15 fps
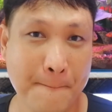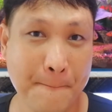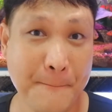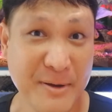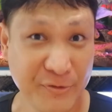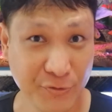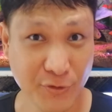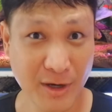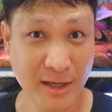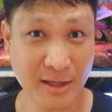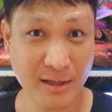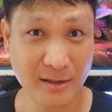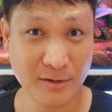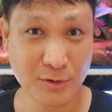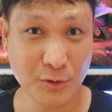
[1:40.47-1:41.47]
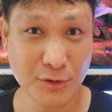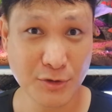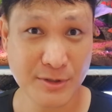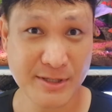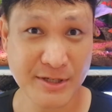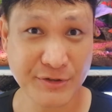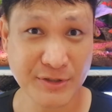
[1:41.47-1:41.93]
Before I go
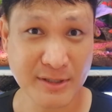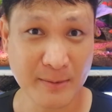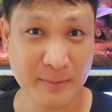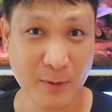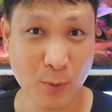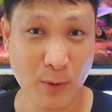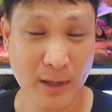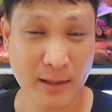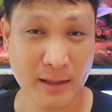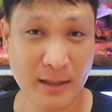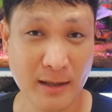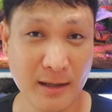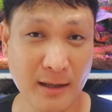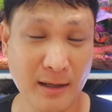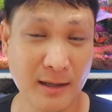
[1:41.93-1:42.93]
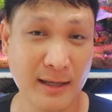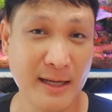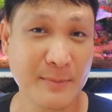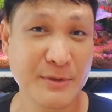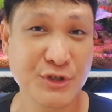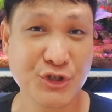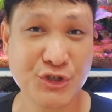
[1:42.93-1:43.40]
into secret number 1,
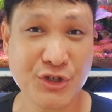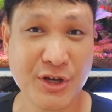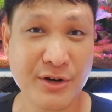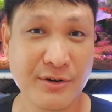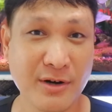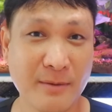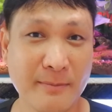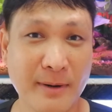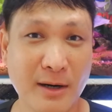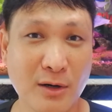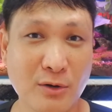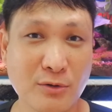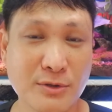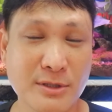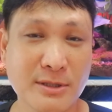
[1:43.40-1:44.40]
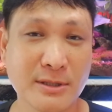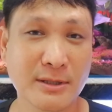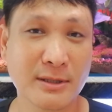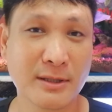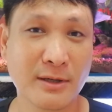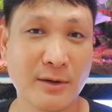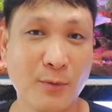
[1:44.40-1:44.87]
let me share about
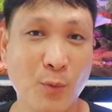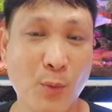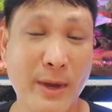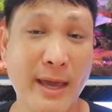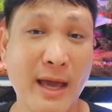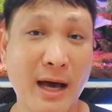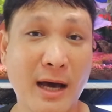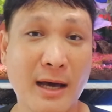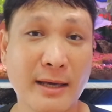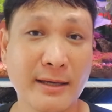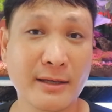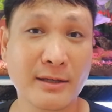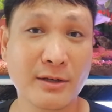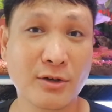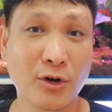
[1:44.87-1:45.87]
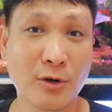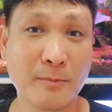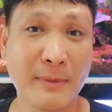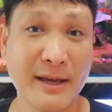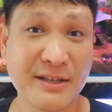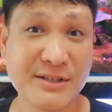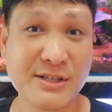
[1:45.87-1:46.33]
where I got
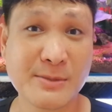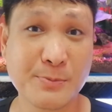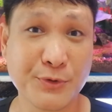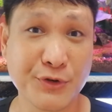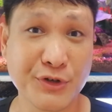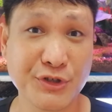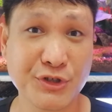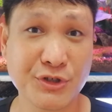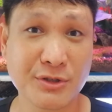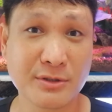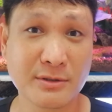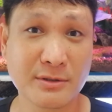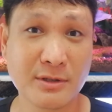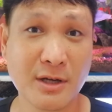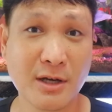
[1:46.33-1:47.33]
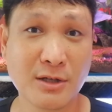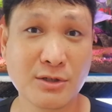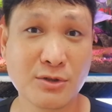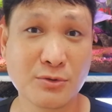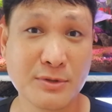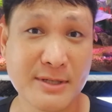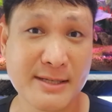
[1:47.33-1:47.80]
my inspiration
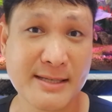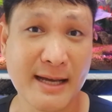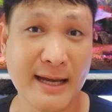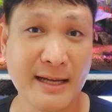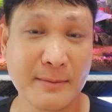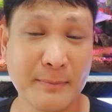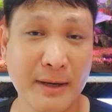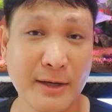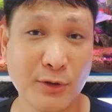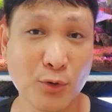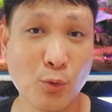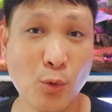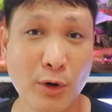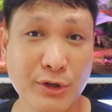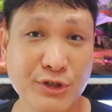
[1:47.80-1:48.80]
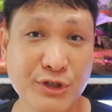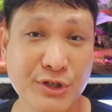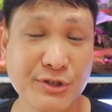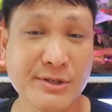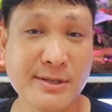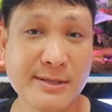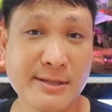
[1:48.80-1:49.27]
to design my no water
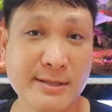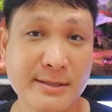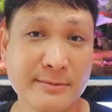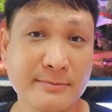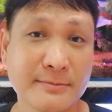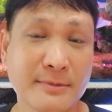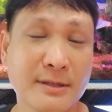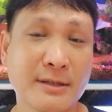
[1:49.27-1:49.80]
change system.